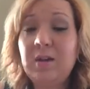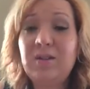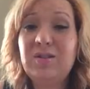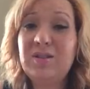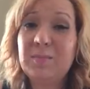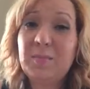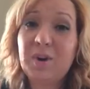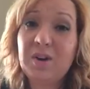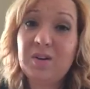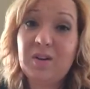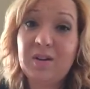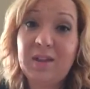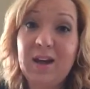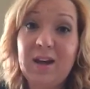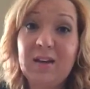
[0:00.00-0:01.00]
you can mark
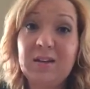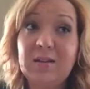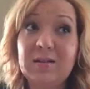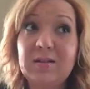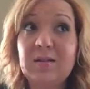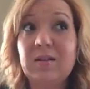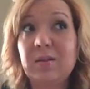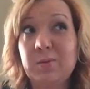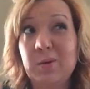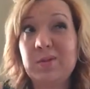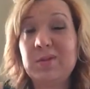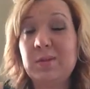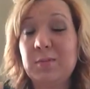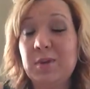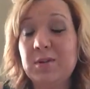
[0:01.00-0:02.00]
all that, and it's going to throw
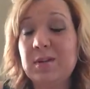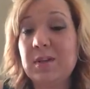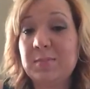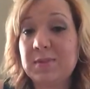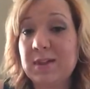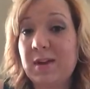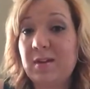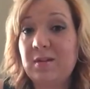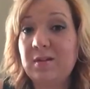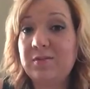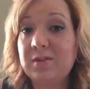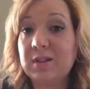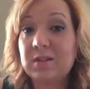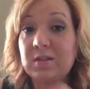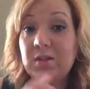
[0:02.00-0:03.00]
some of your temps out
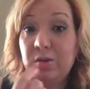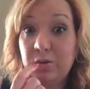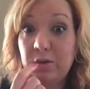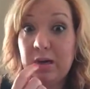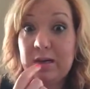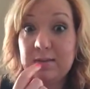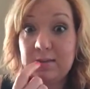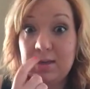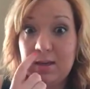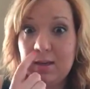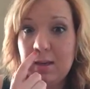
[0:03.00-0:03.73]
if it's too crazy.